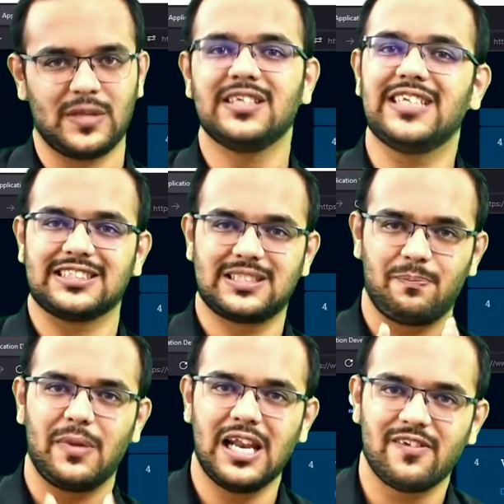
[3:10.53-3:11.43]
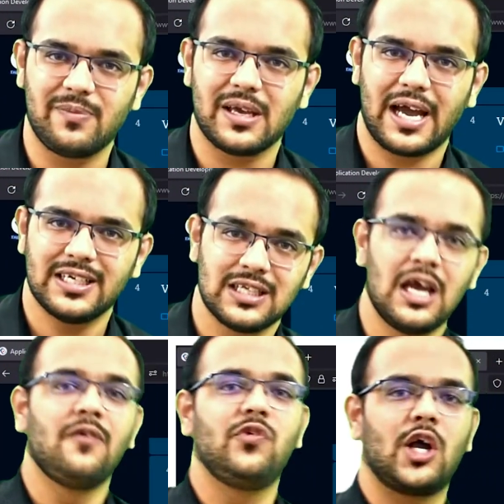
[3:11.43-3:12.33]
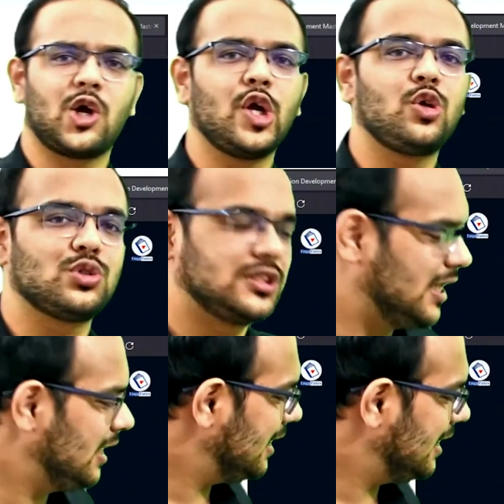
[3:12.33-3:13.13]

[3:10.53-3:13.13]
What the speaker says: Yes, believe me guys, we are going to see